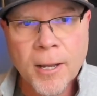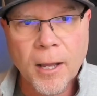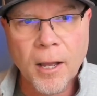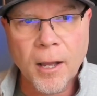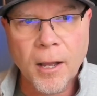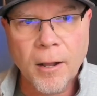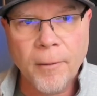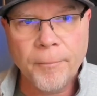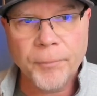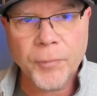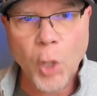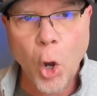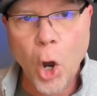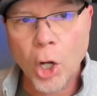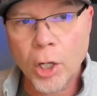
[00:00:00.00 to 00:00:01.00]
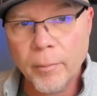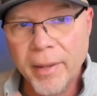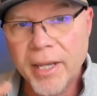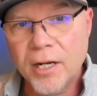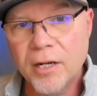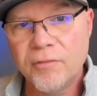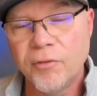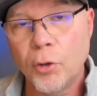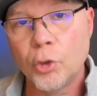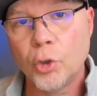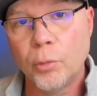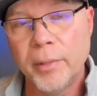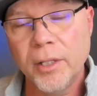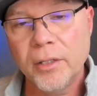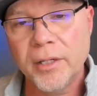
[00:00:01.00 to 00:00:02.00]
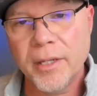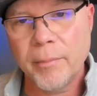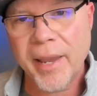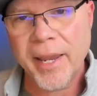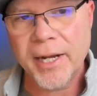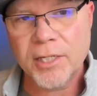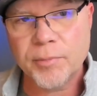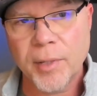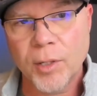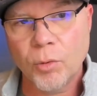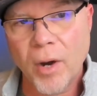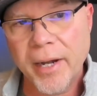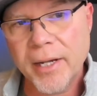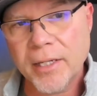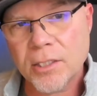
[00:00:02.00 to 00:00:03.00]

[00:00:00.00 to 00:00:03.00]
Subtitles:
automated vulnerability management, right?